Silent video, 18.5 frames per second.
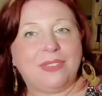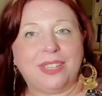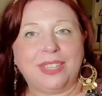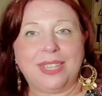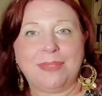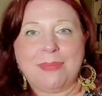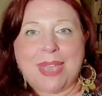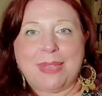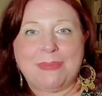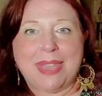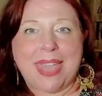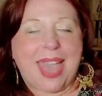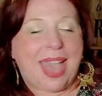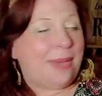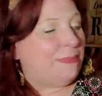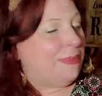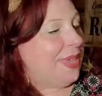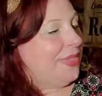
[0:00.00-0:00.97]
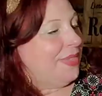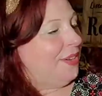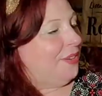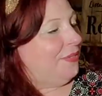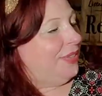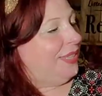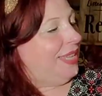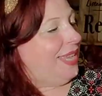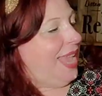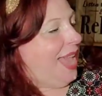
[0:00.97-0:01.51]
really make me happy. They're
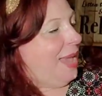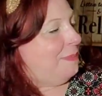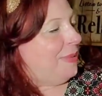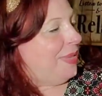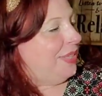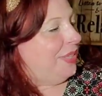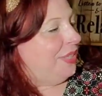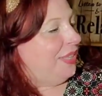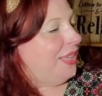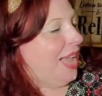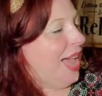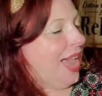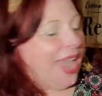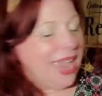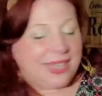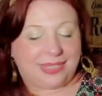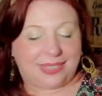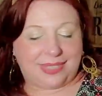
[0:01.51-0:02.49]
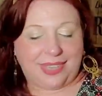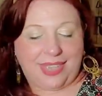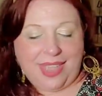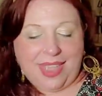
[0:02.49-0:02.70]
really happy little guys.